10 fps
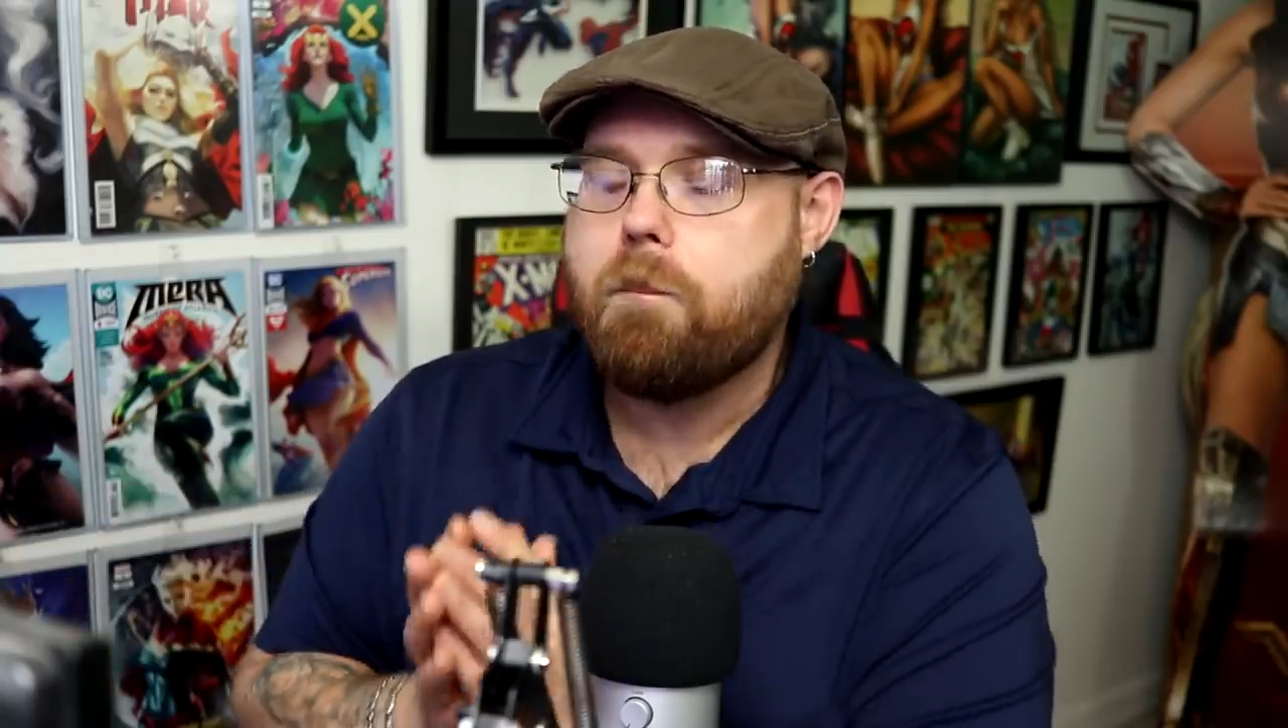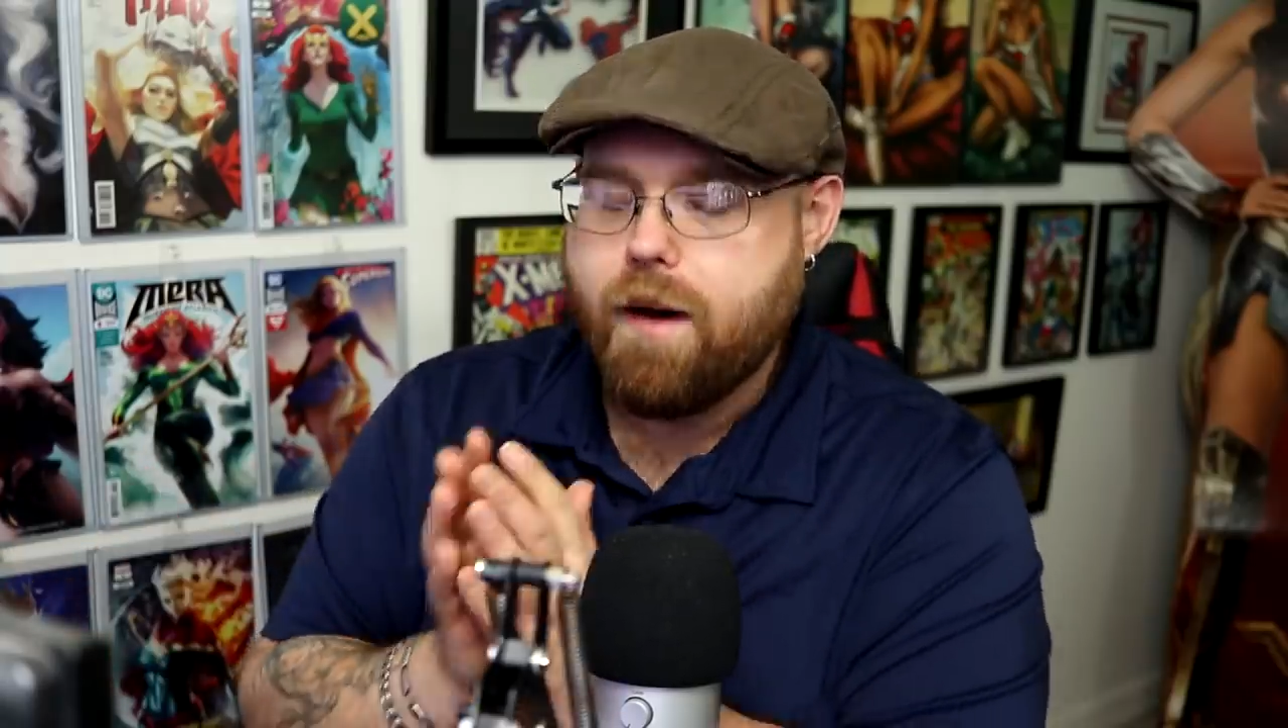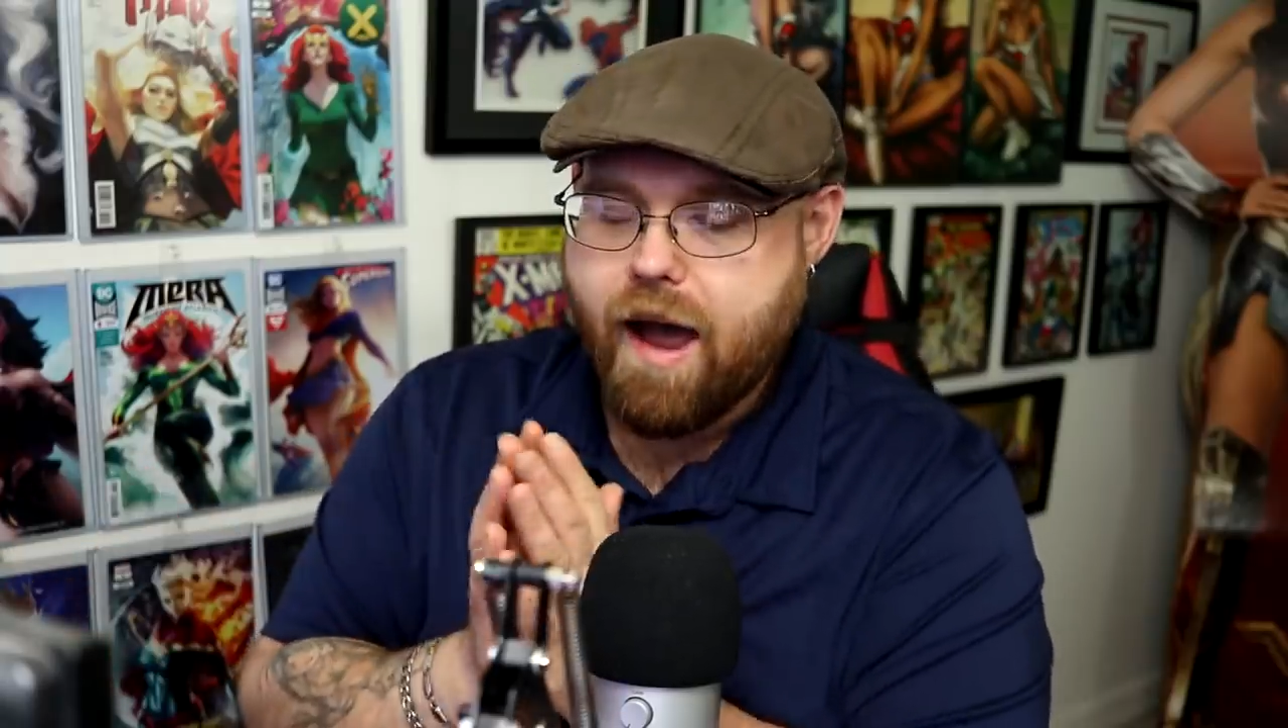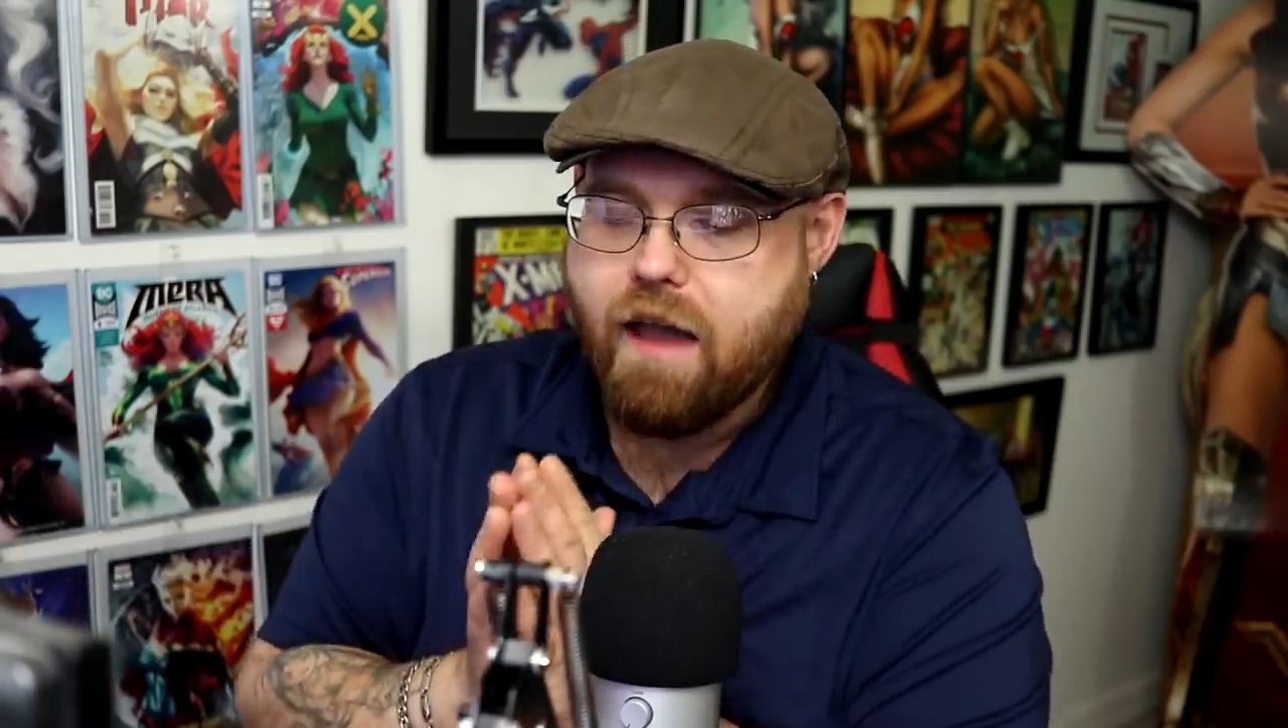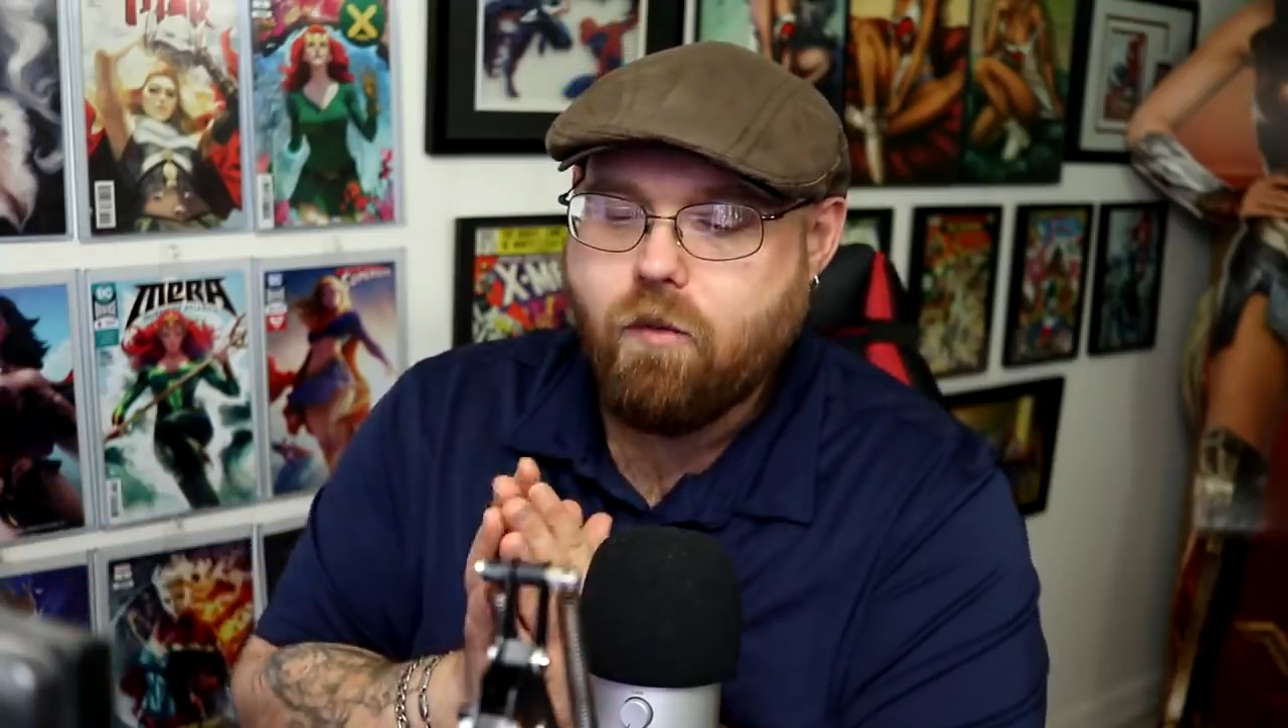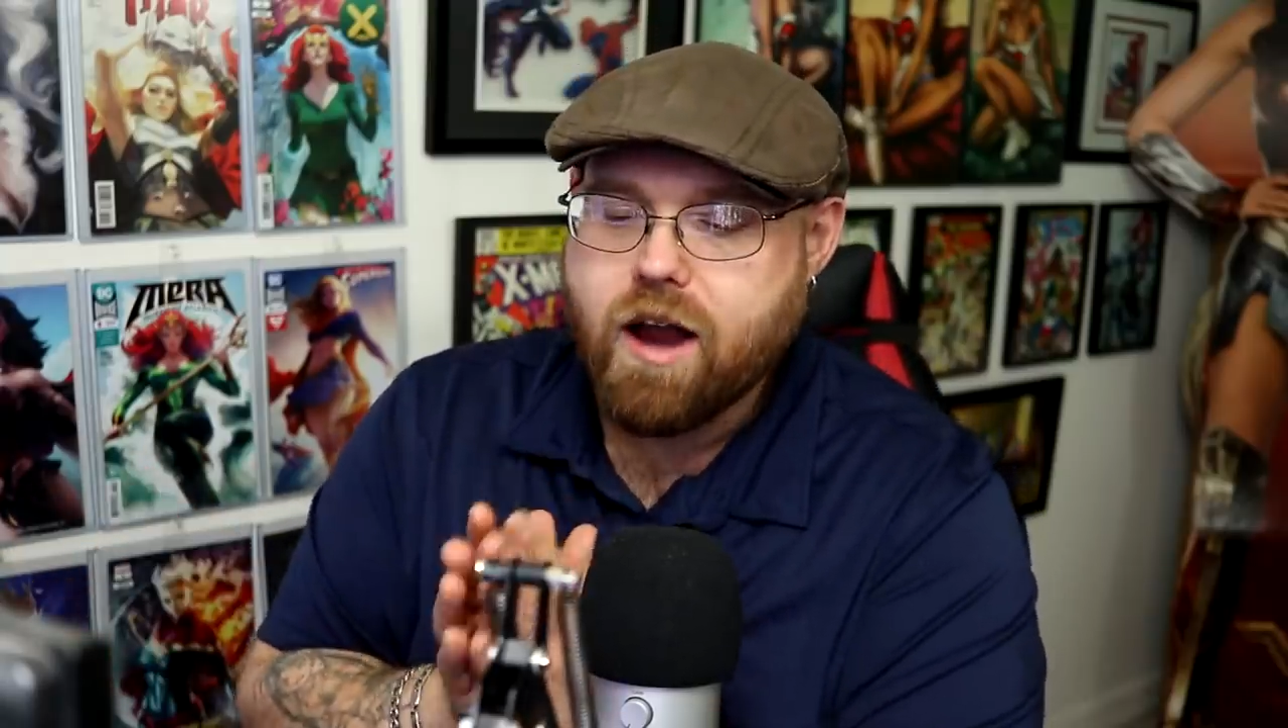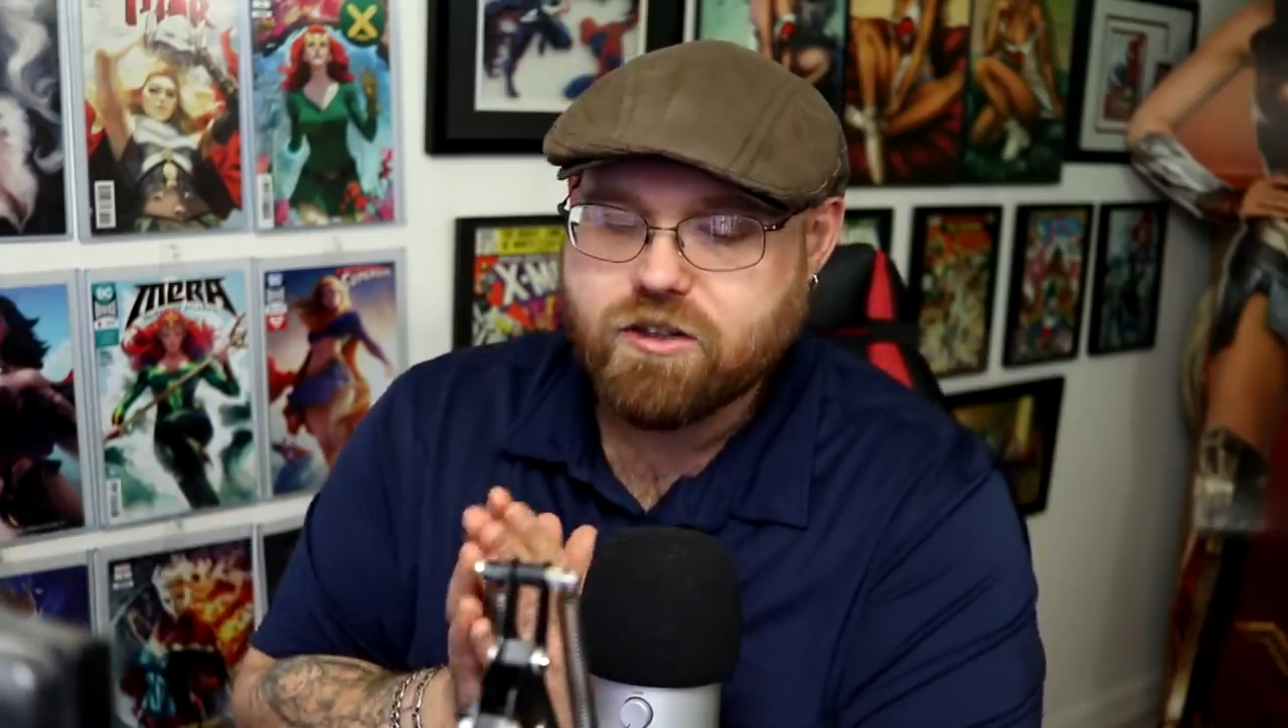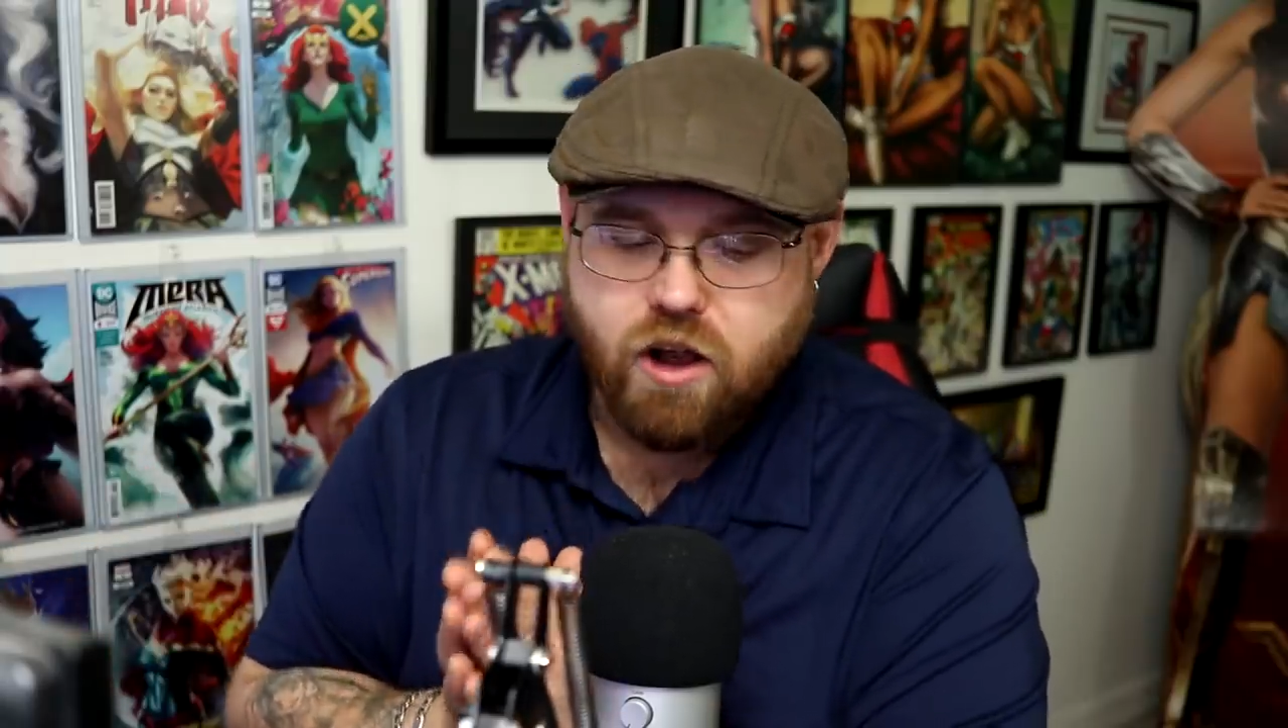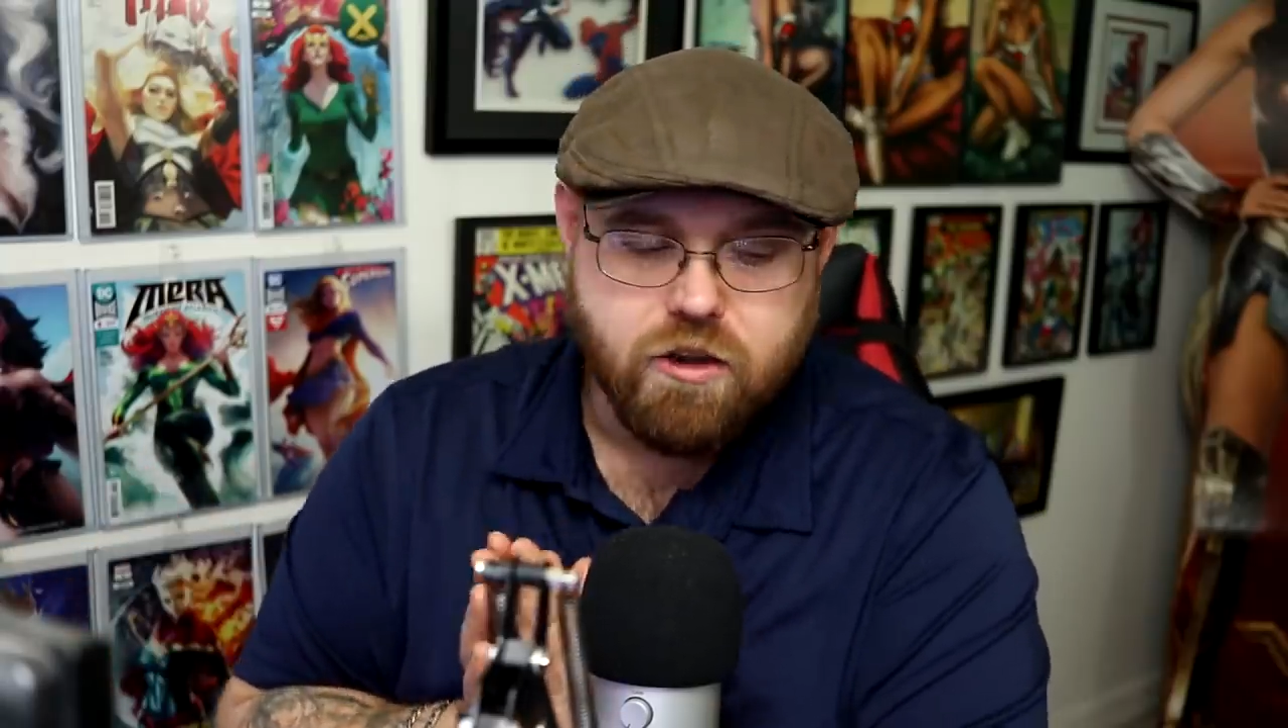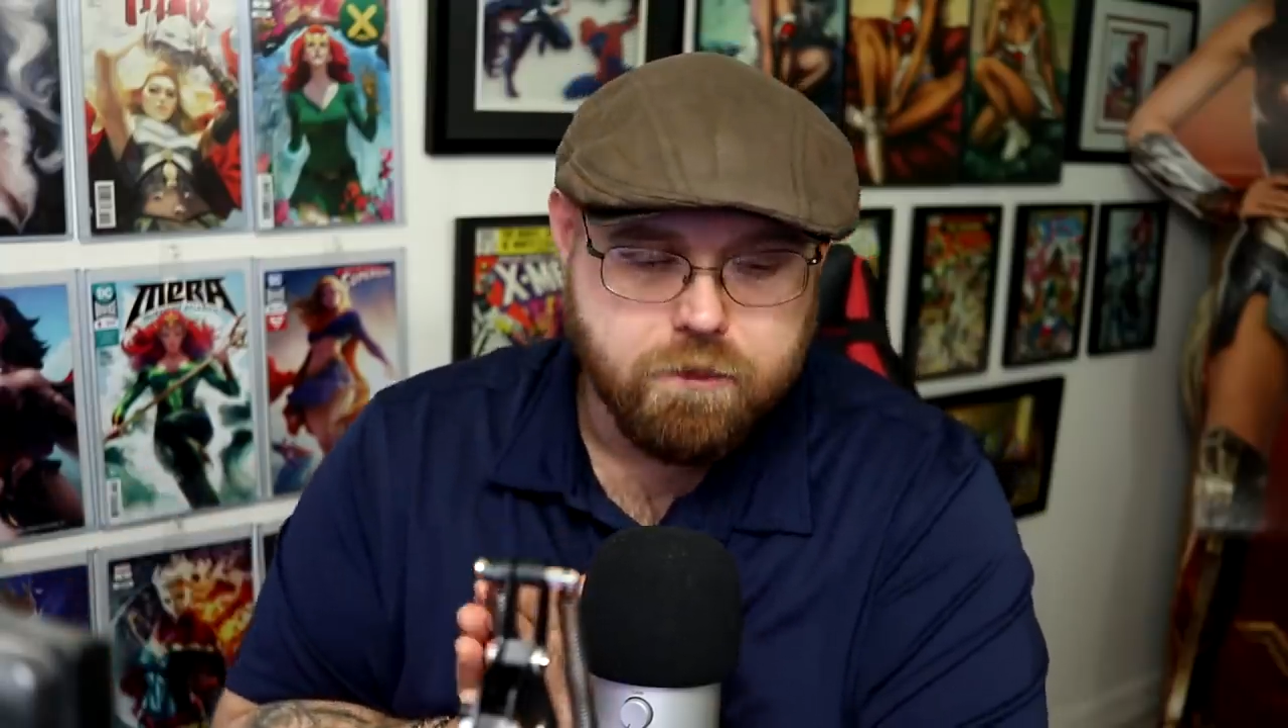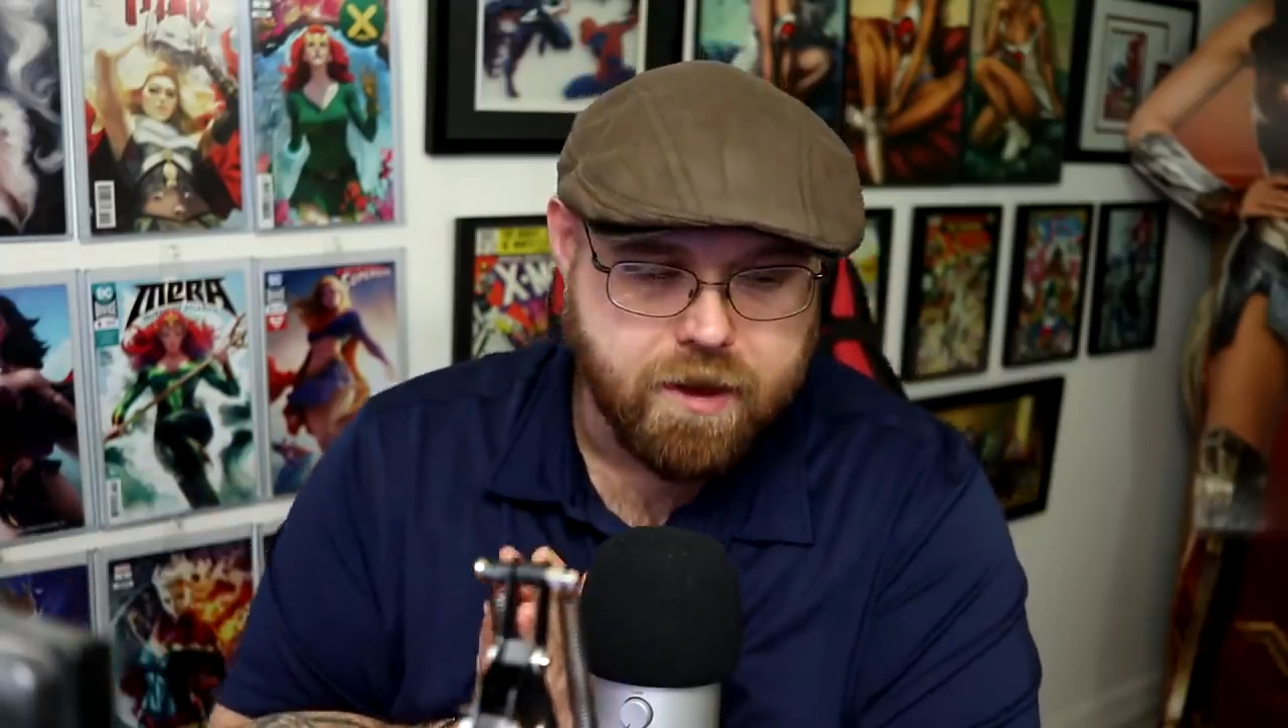But I've watched other